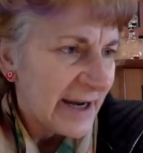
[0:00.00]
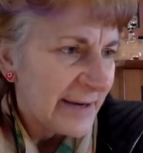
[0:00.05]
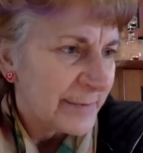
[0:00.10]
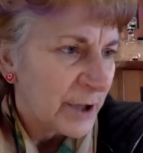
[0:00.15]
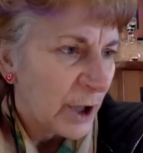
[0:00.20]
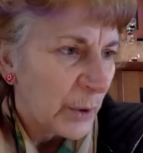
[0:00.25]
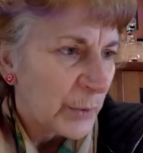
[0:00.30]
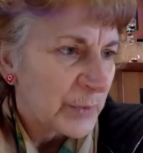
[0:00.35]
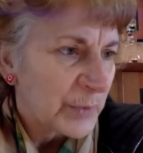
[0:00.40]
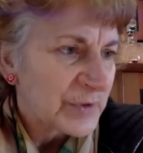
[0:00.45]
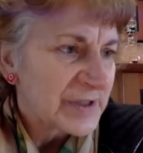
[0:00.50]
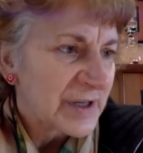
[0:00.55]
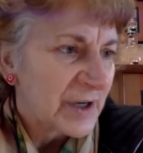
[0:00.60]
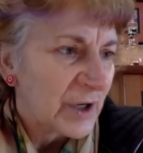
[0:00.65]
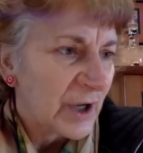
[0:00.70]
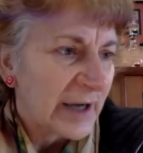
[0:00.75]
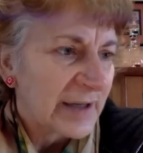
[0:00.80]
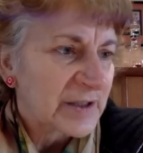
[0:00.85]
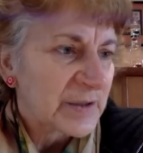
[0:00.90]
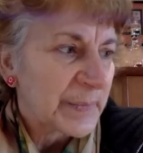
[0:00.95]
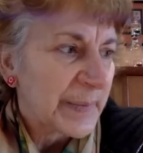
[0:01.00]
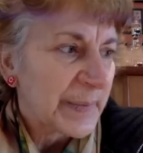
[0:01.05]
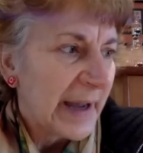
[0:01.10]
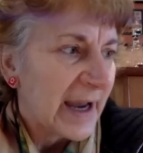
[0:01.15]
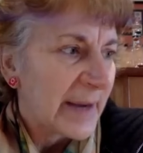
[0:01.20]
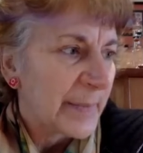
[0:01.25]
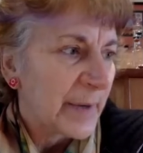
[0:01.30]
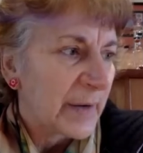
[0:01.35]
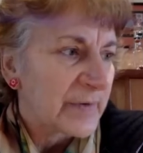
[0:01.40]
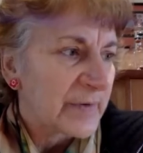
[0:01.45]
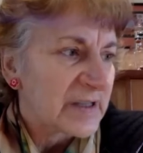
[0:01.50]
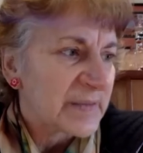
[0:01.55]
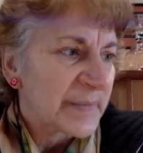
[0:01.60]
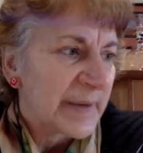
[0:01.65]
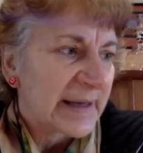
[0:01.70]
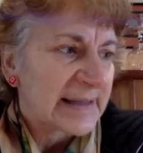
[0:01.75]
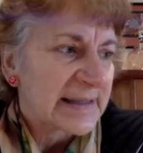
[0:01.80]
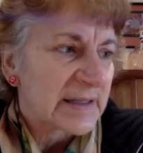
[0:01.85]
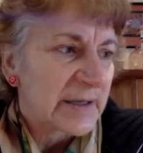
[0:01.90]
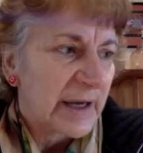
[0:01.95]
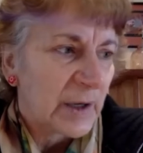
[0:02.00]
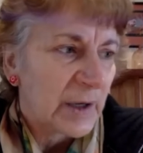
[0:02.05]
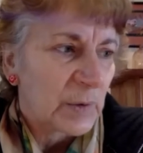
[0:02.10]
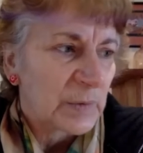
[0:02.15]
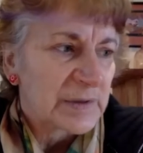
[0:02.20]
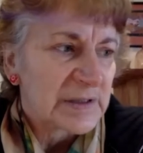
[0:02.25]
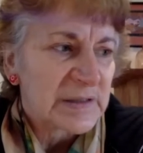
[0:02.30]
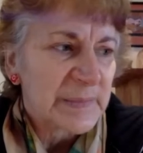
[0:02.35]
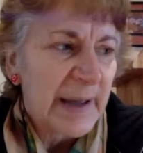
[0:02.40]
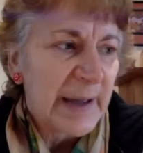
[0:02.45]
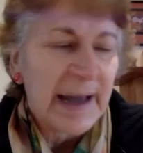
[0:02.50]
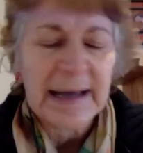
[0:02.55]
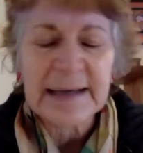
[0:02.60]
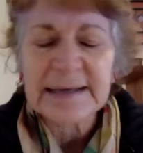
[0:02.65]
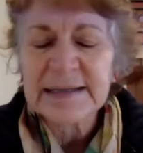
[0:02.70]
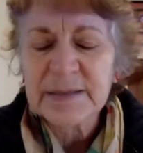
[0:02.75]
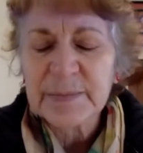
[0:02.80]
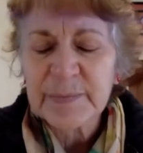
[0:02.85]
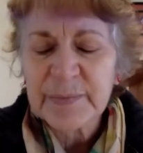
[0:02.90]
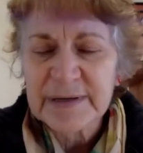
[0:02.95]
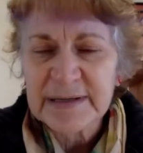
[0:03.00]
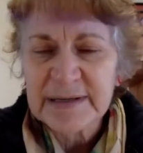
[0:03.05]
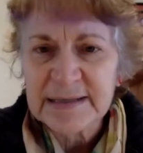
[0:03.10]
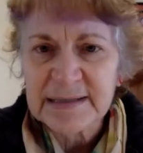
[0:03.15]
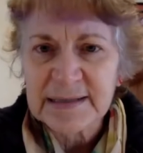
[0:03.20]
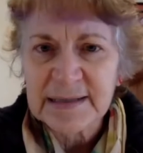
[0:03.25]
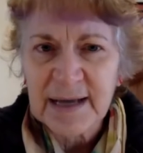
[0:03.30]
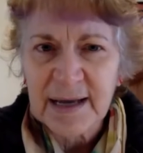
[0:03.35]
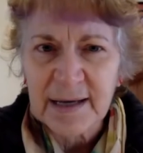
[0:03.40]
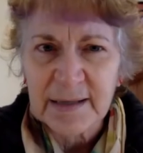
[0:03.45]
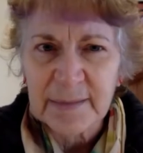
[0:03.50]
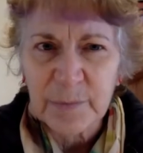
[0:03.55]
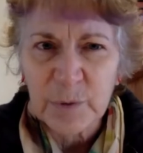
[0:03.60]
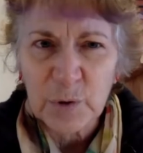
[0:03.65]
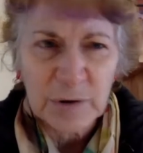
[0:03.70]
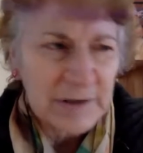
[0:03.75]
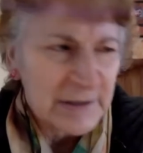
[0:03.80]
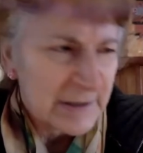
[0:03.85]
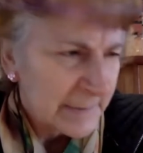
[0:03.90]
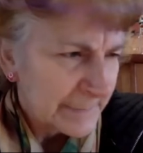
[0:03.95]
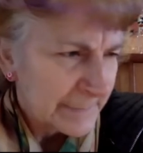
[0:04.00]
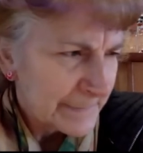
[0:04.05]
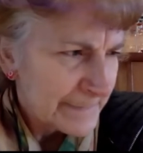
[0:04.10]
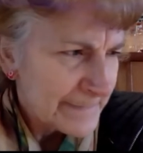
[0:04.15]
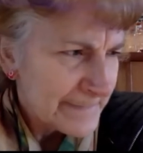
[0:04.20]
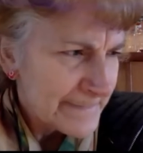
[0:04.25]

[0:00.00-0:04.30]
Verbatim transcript: and I would also like to pay my respects to elders past, present and emerging.